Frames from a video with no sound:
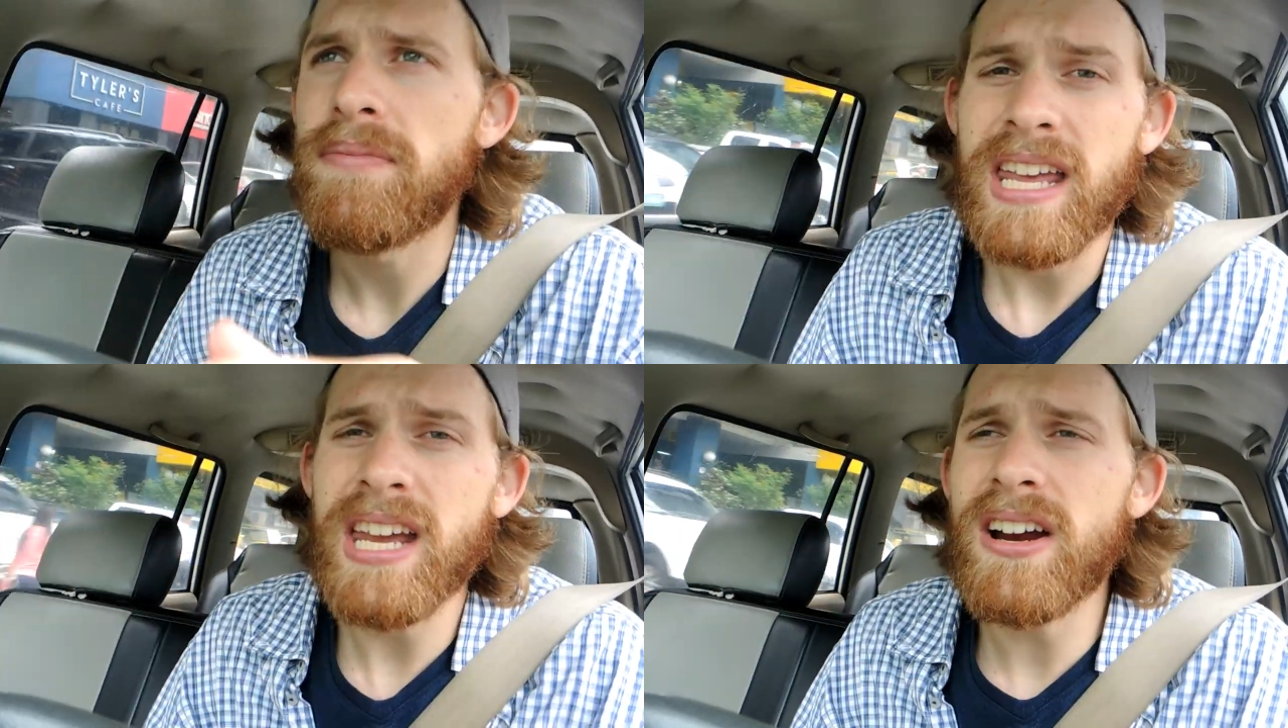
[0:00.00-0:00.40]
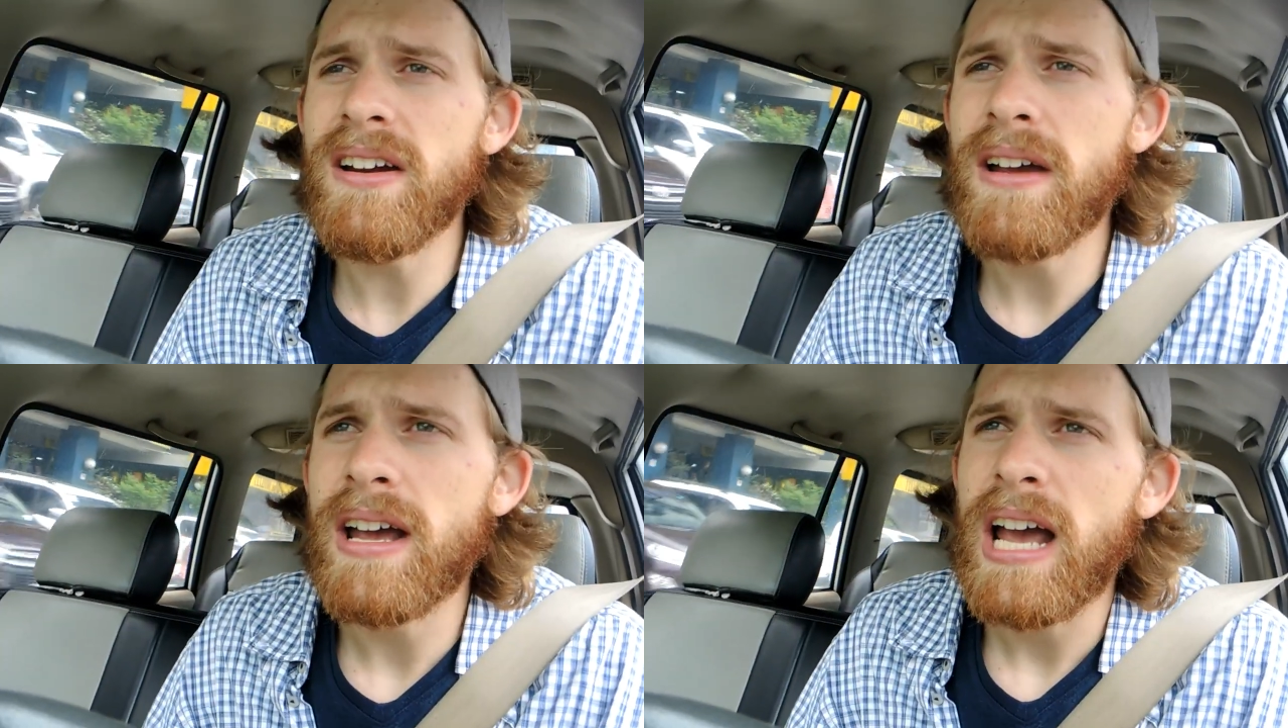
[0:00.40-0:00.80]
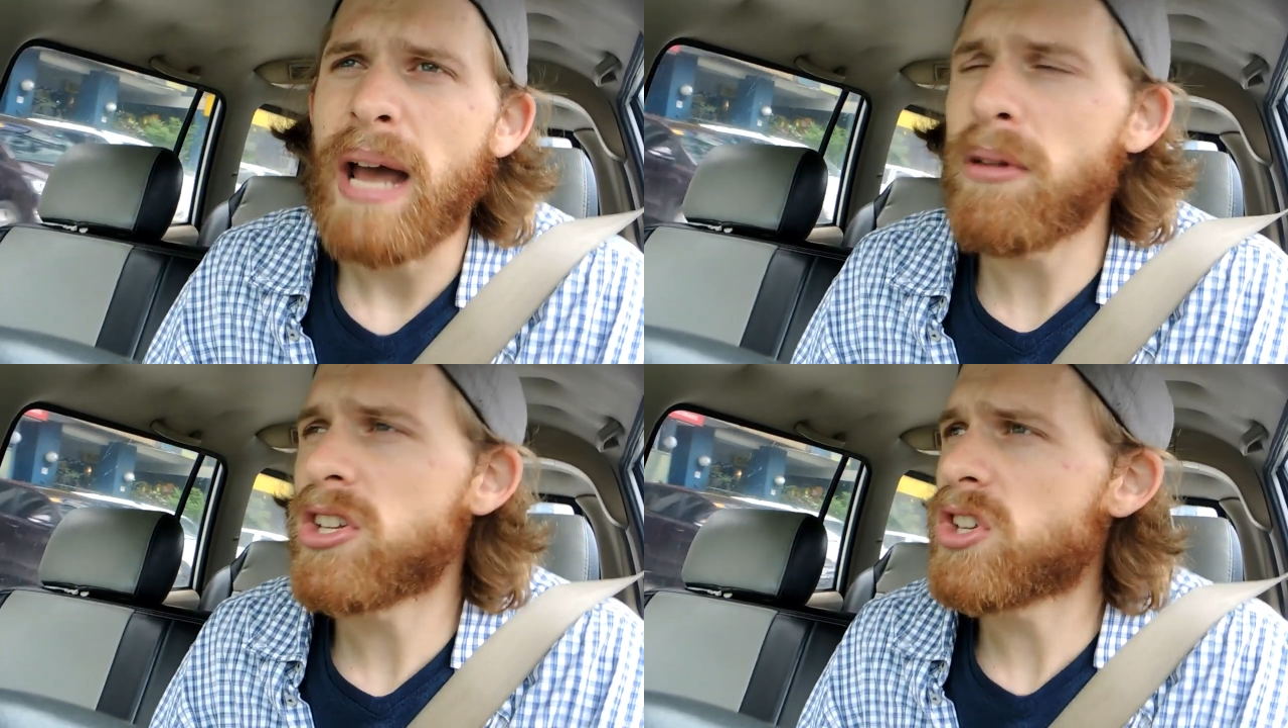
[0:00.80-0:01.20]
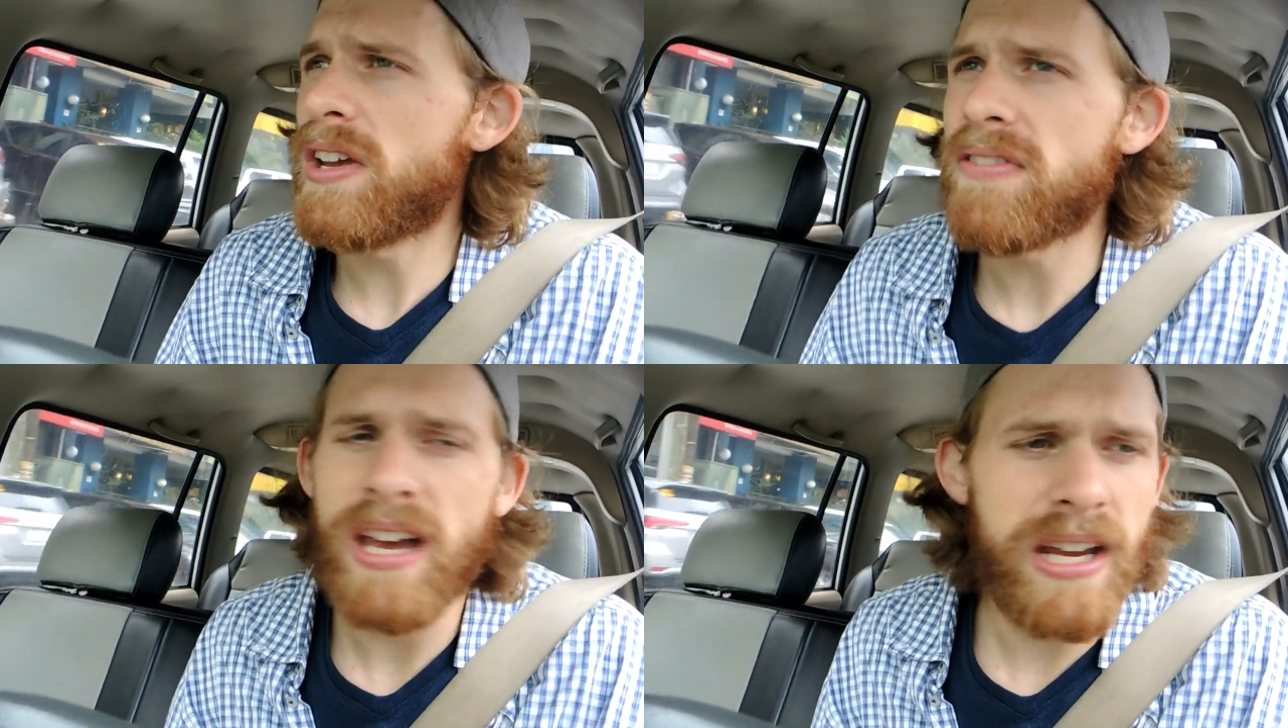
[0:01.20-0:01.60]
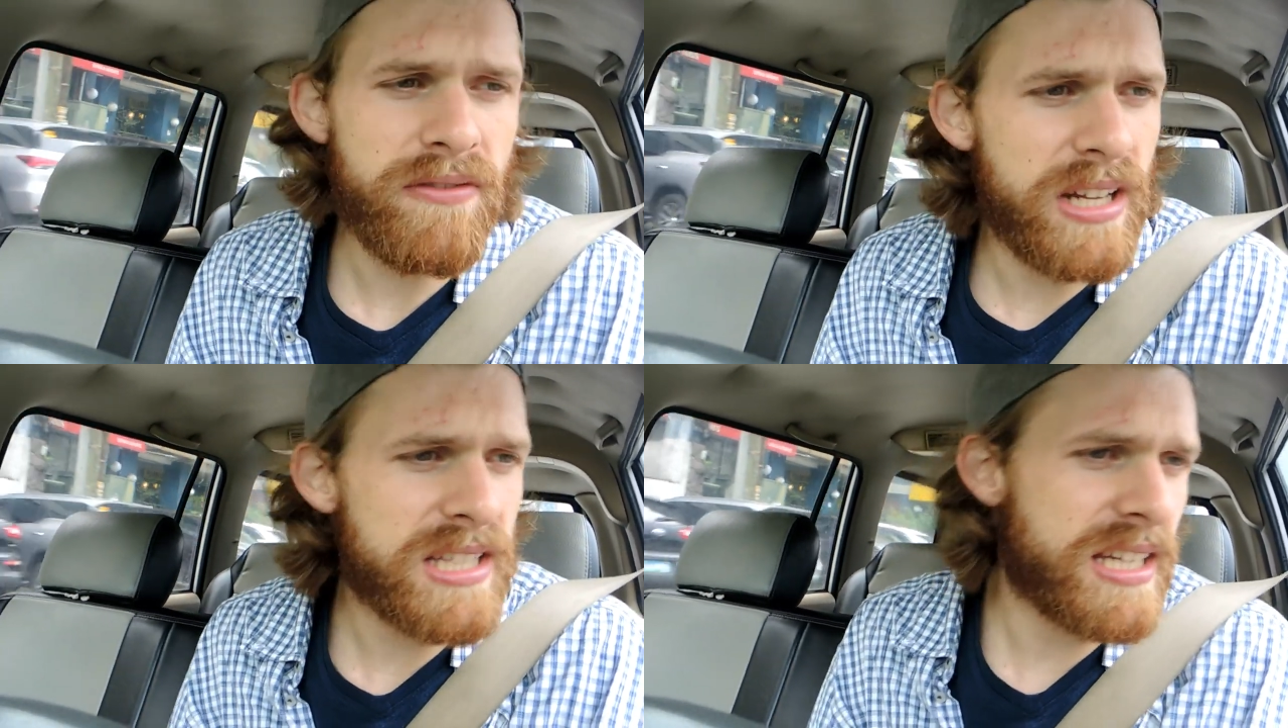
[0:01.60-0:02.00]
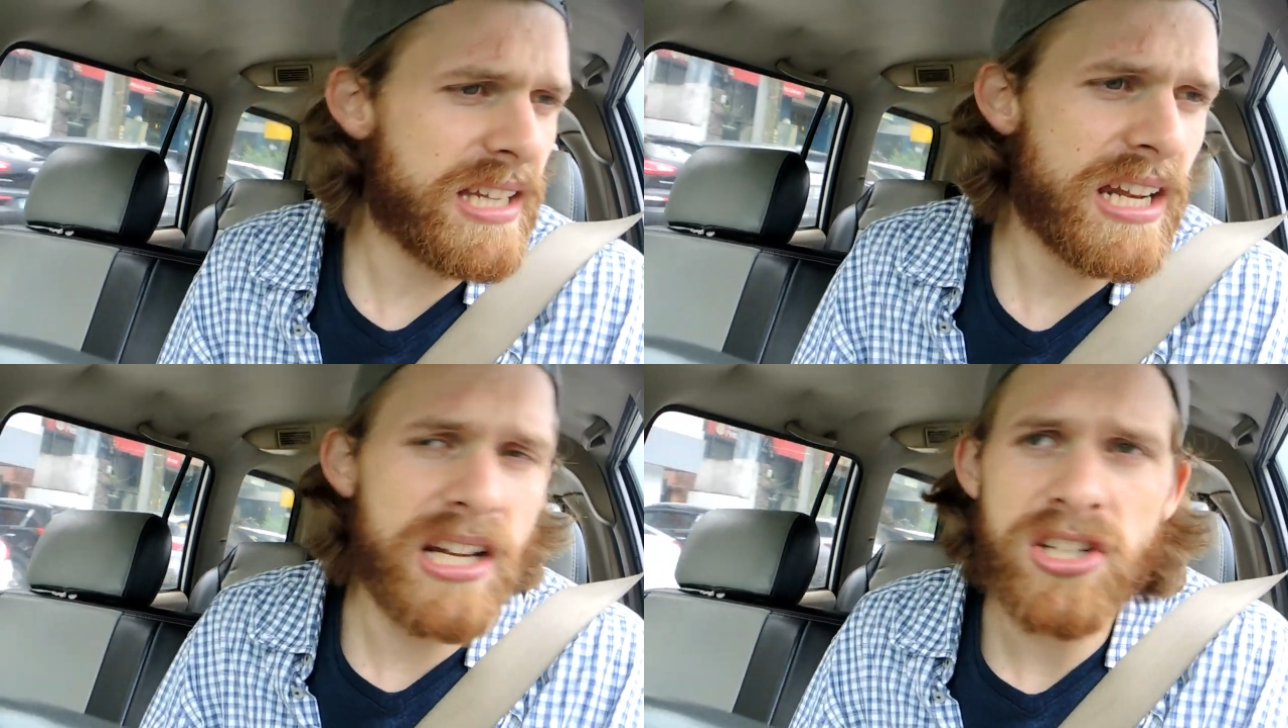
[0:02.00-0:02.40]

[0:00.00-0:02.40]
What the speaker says: Here, I'm not sure if there even is a dental